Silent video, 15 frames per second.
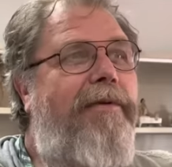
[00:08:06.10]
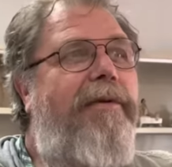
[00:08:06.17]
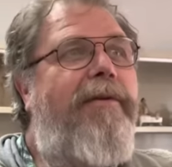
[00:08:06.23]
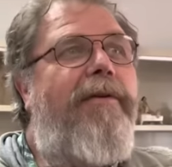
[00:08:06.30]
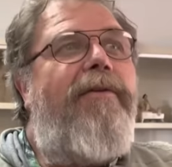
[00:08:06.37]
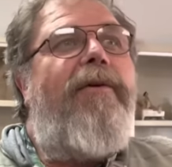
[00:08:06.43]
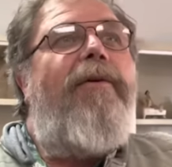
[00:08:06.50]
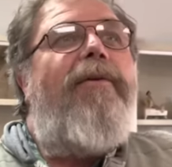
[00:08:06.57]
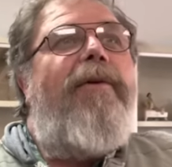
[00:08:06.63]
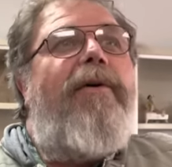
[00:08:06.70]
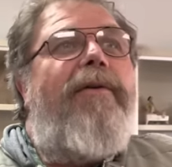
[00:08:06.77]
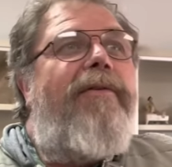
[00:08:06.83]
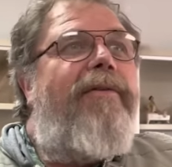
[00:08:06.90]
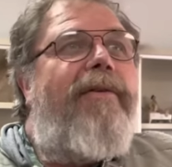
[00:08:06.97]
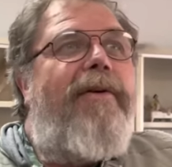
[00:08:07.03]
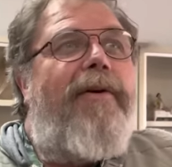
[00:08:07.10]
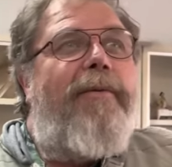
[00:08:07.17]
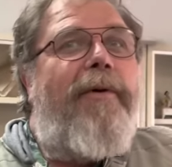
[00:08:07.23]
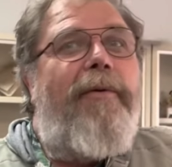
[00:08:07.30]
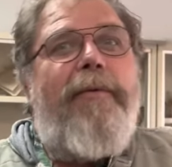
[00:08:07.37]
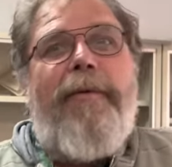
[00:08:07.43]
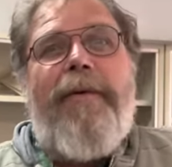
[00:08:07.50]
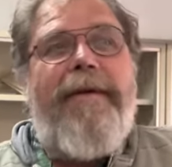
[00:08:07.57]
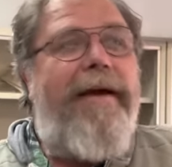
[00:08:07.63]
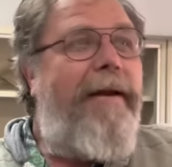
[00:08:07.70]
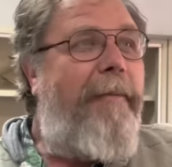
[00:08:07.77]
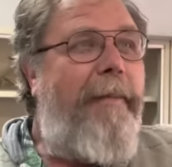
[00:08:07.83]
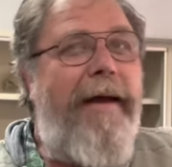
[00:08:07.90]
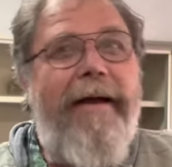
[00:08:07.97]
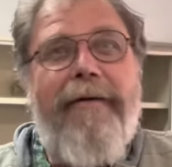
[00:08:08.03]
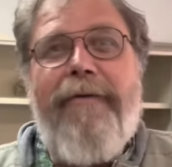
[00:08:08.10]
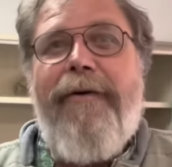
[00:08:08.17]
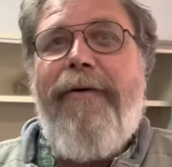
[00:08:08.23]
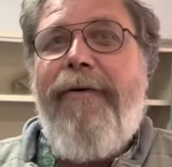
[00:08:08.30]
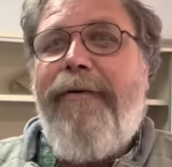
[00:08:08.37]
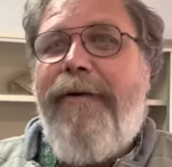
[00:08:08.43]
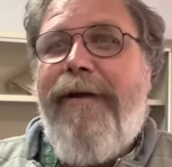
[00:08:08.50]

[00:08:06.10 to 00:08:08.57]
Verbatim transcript: She just hold on the steering wheel. We went down a back road,